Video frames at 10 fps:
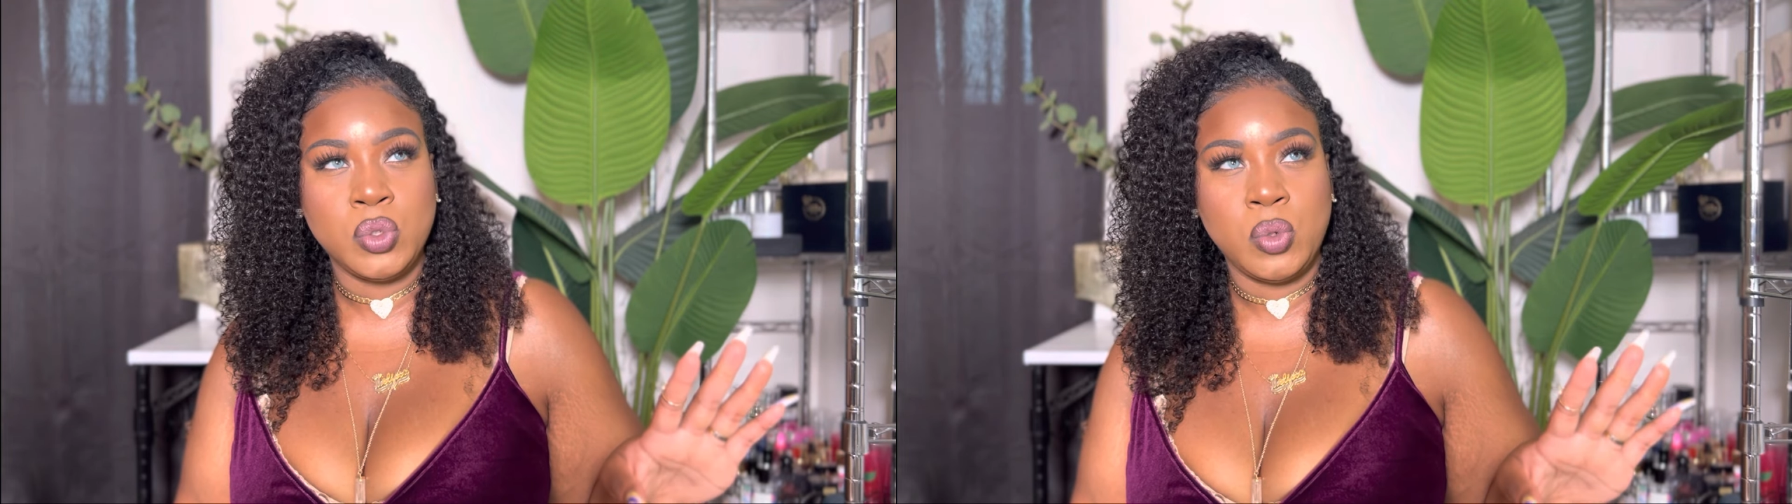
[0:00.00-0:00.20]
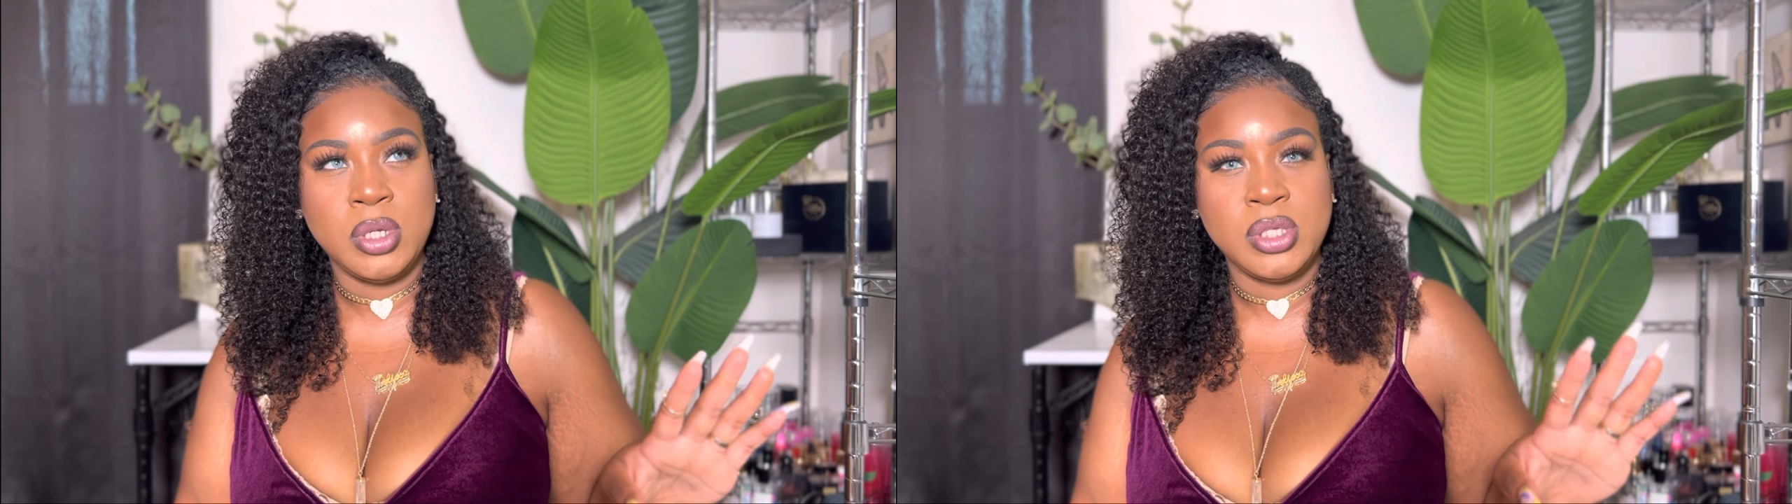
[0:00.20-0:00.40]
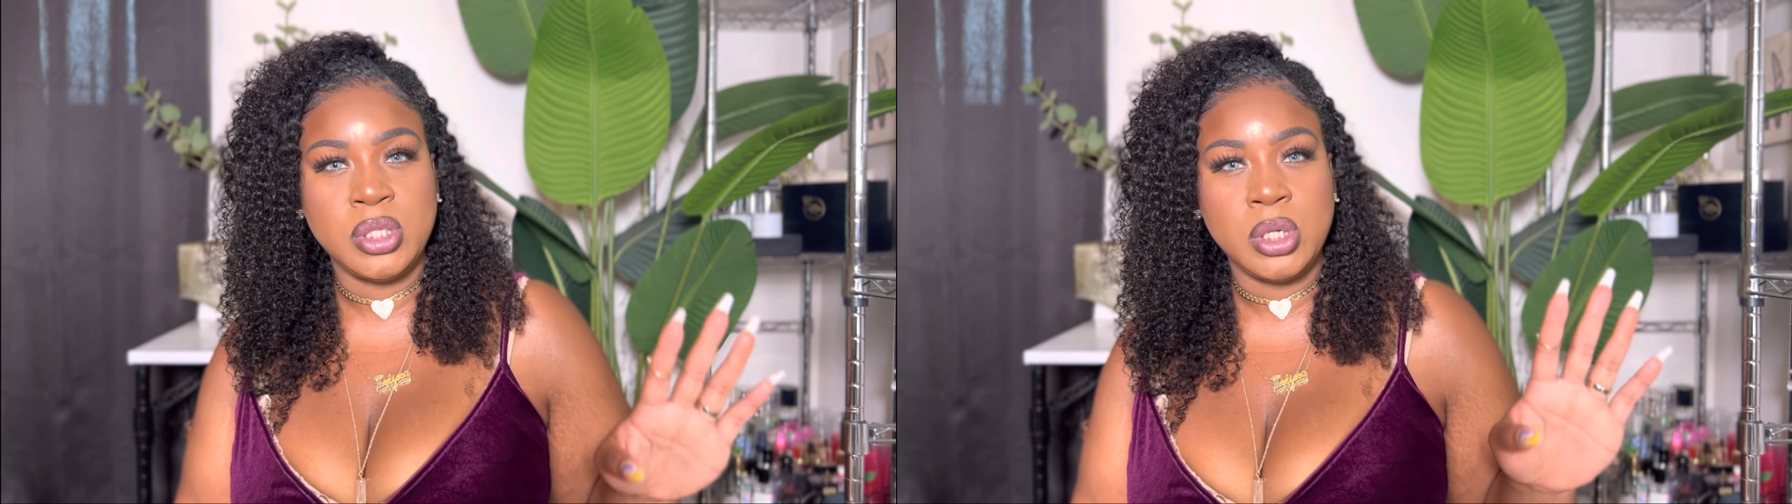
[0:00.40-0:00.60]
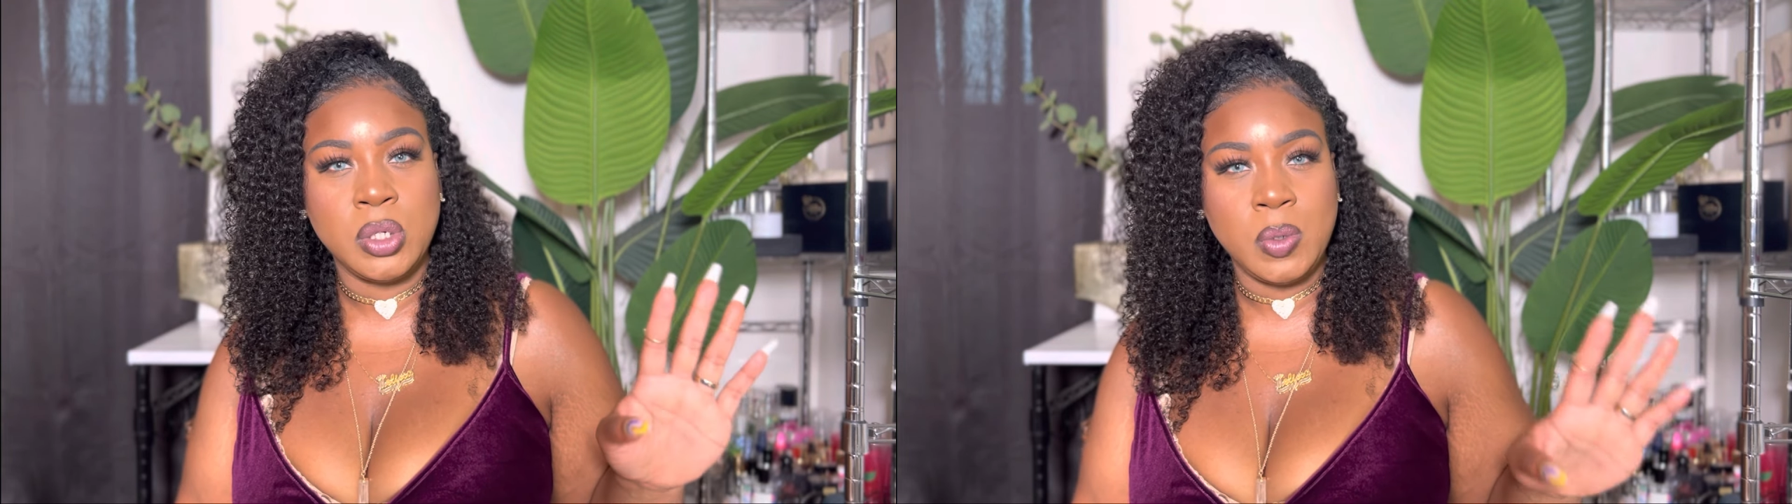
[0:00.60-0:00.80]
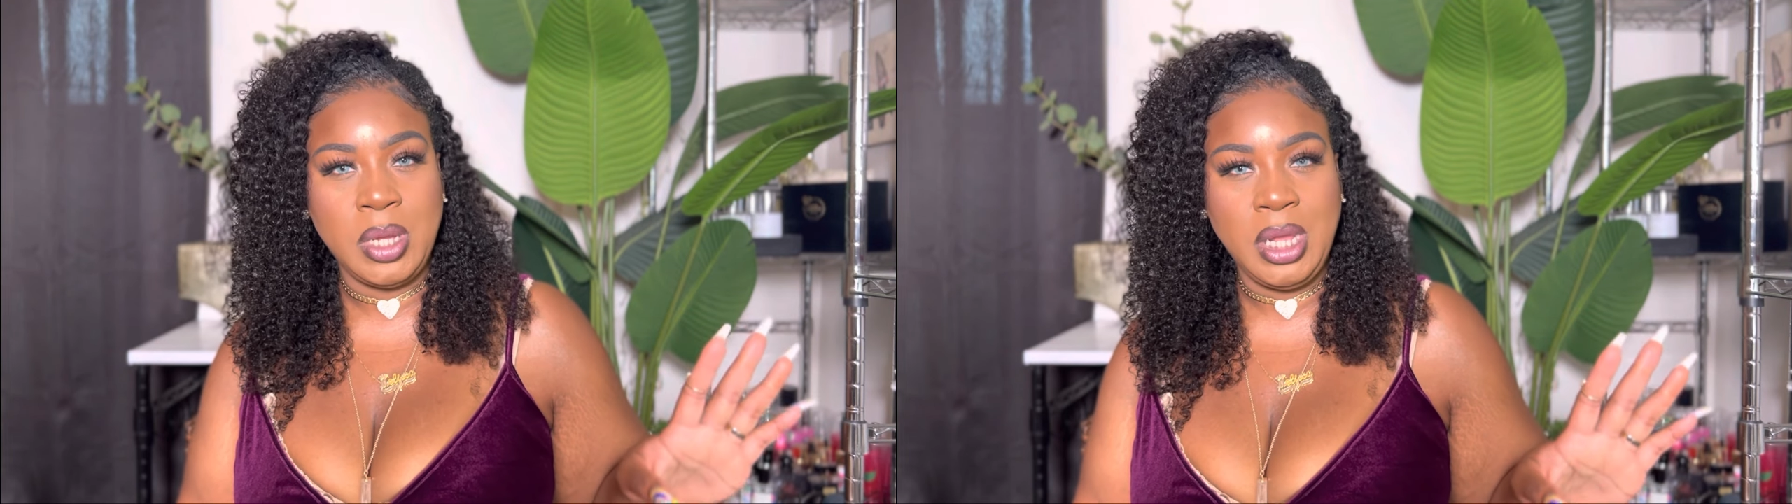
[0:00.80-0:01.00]
towards the
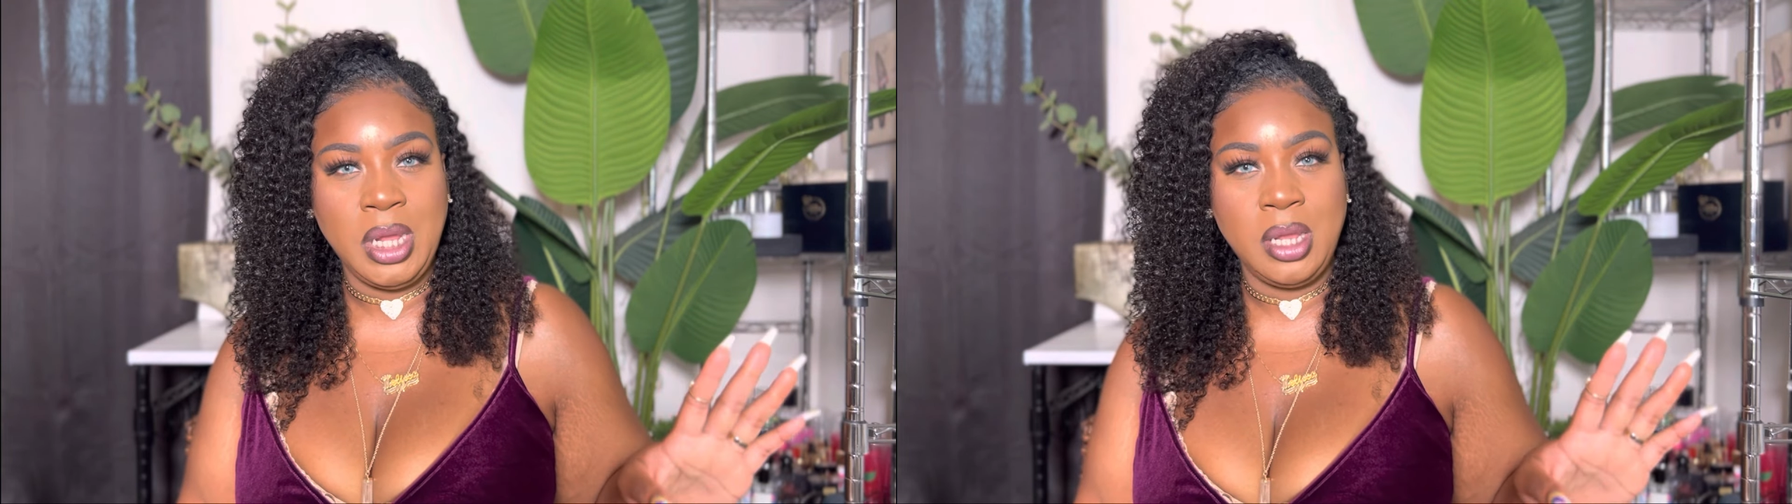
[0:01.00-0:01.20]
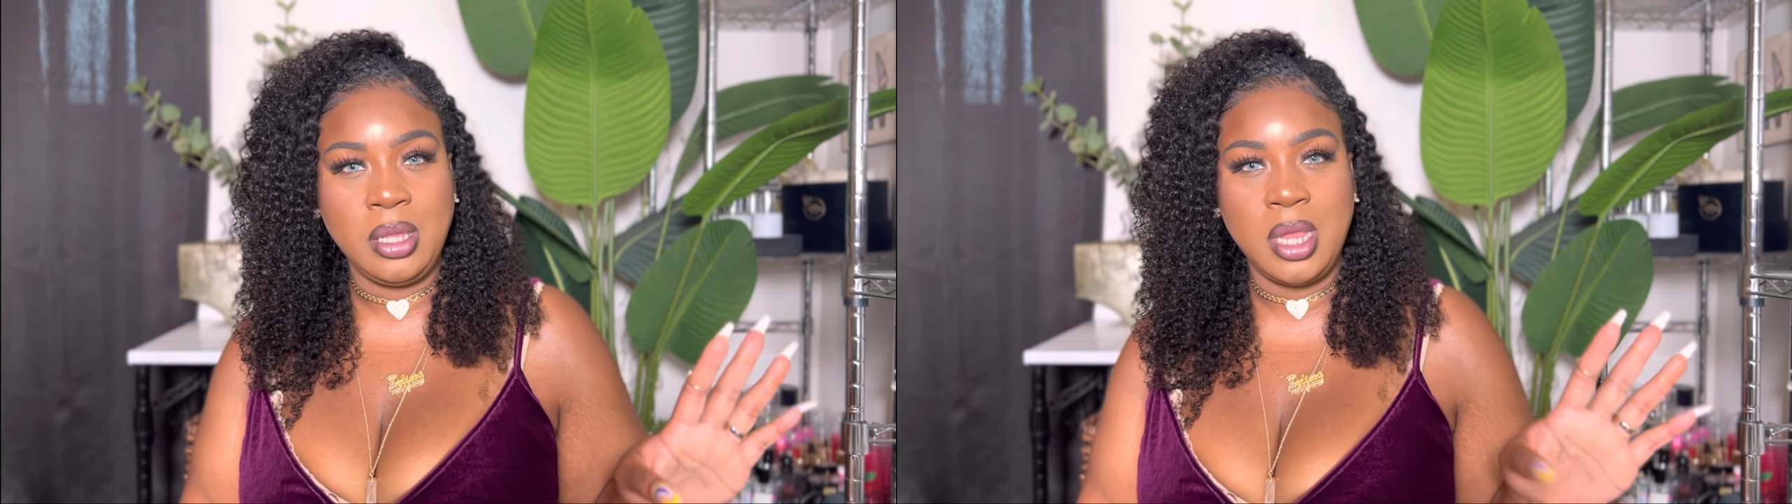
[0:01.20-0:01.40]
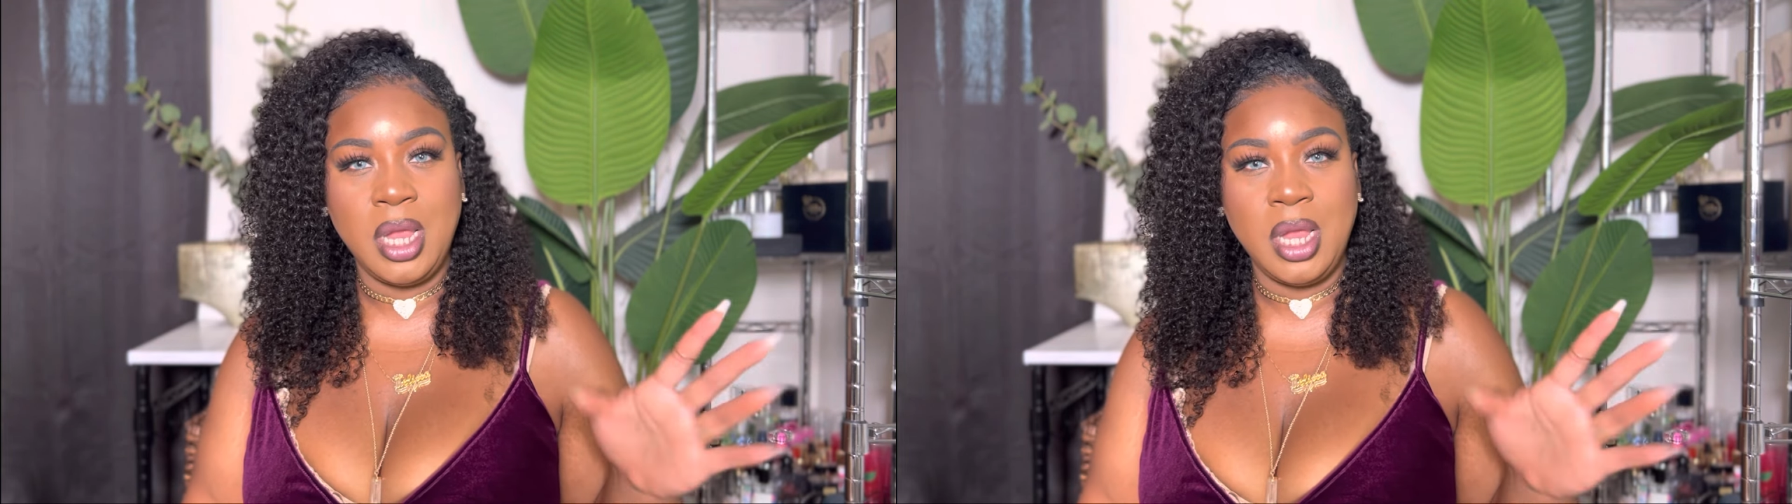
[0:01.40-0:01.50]
green